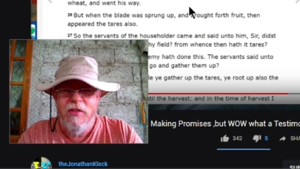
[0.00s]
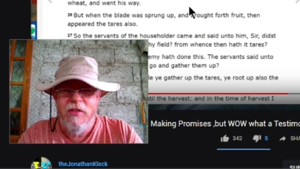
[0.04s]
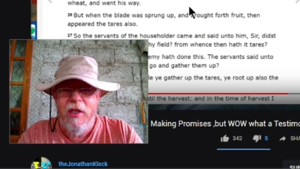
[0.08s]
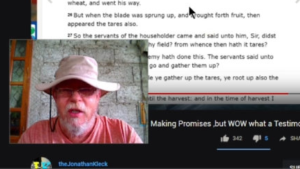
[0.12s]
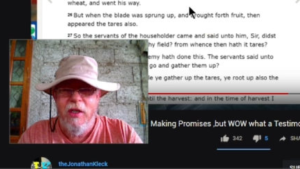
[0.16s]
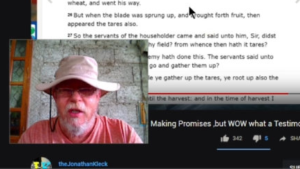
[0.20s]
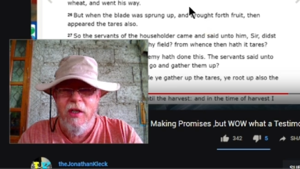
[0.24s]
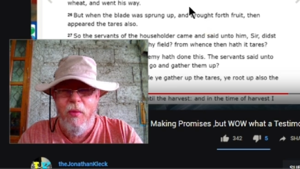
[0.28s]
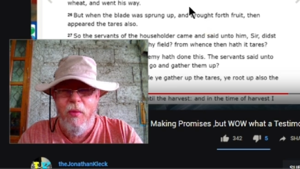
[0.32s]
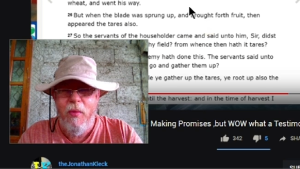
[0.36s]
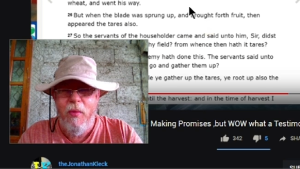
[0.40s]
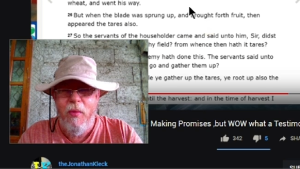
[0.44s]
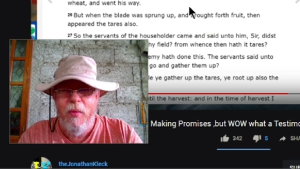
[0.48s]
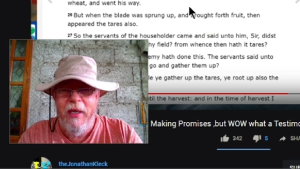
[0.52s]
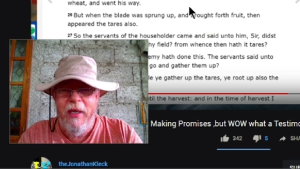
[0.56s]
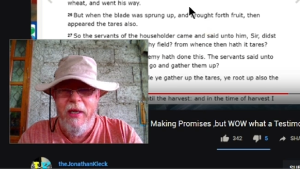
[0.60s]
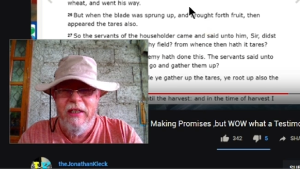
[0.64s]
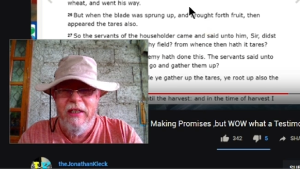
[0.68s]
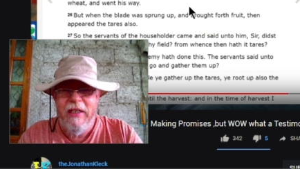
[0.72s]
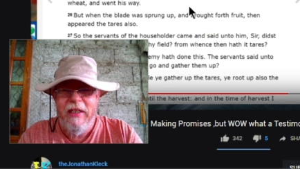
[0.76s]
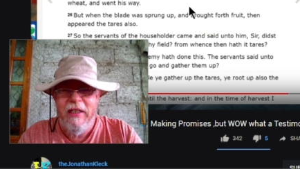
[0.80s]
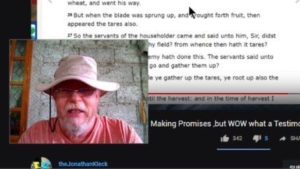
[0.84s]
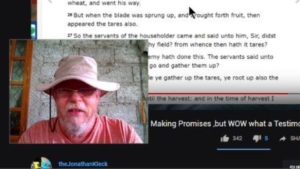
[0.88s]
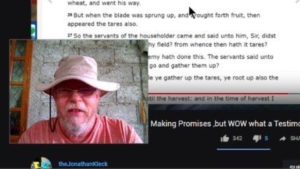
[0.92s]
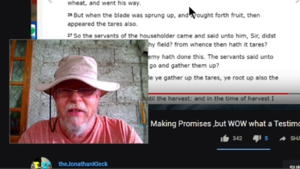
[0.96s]
the wheat,
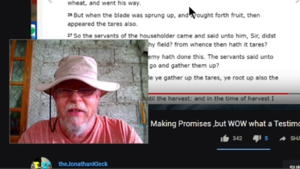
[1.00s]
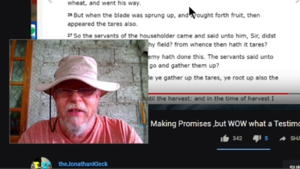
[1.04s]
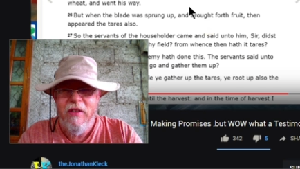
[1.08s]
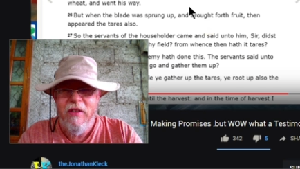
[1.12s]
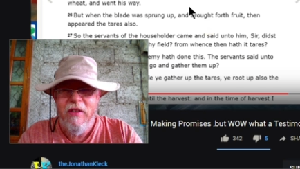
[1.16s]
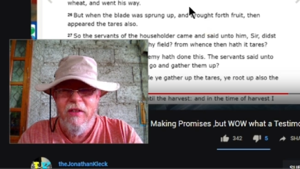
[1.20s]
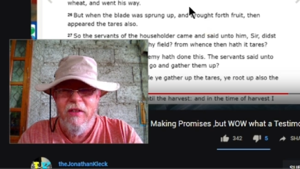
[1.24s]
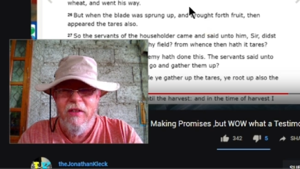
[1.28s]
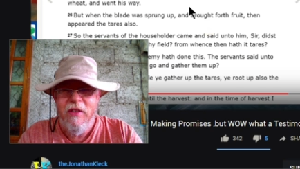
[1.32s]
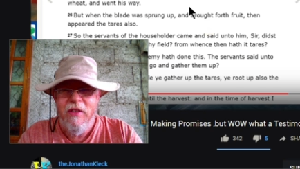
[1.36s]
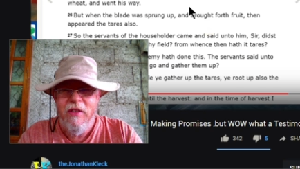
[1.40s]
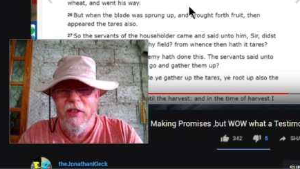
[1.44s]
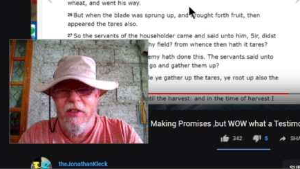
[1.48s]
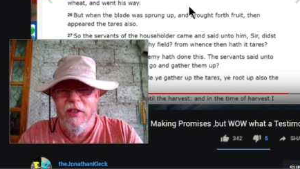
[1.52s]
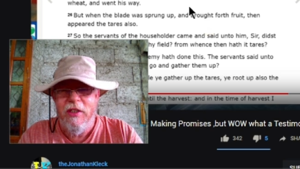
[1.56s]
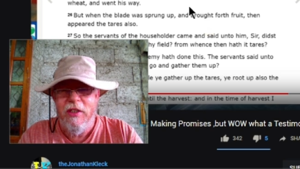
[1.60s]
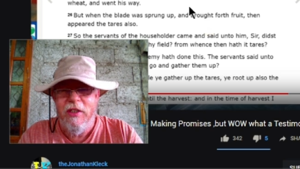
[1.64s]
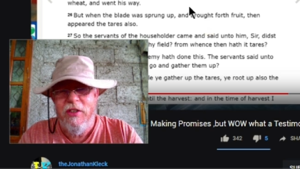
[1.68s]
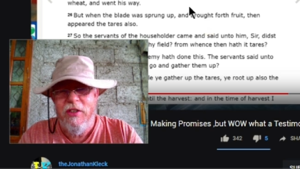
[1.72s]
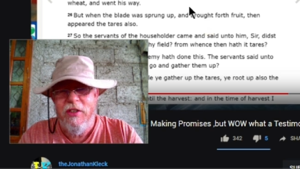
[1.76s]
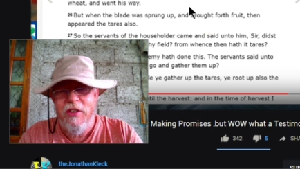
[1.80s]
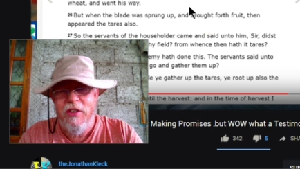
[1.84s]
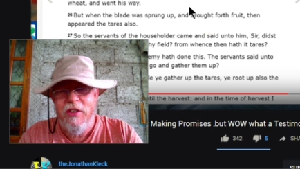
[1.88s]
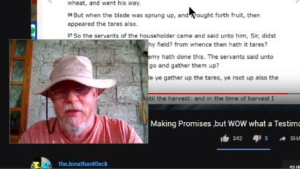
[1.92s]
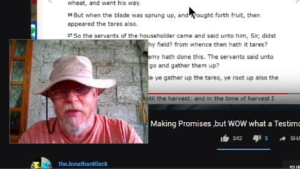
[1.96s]
who's the
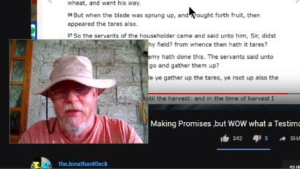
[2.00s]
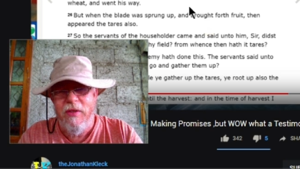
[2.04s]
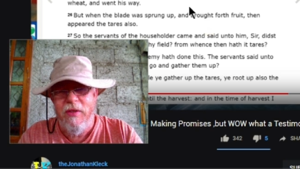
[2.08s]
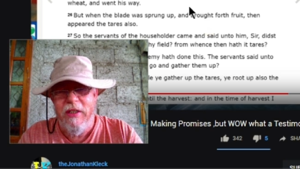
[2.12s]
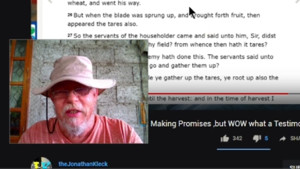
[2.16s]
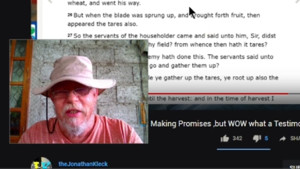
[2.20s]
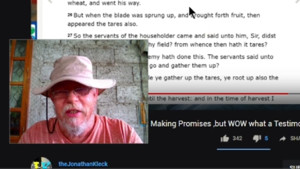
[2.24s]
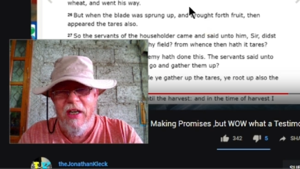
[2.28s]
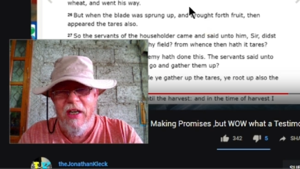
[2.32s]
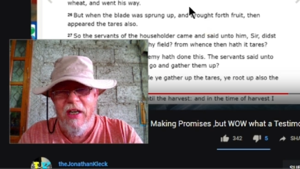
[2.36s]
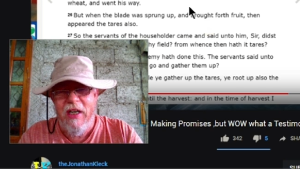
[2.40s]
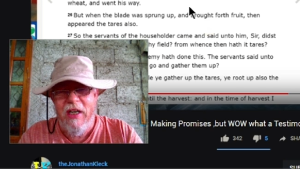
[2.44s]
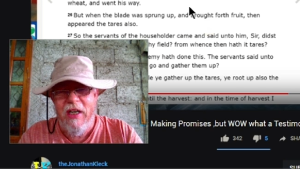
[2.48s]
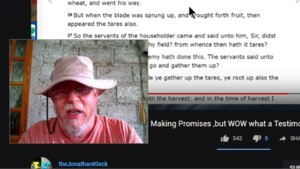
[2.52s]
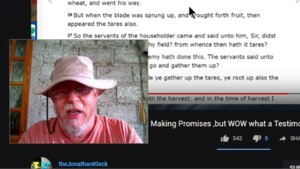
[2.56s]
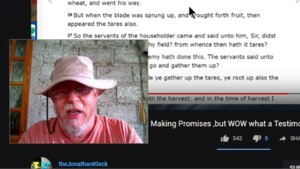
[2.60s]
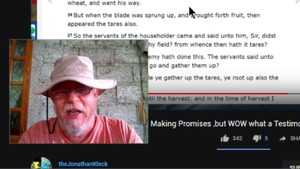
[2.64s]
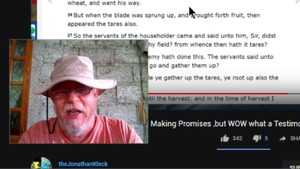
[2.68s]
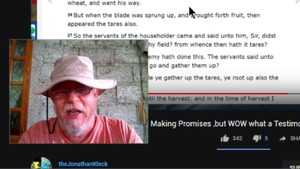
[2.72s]
children of God.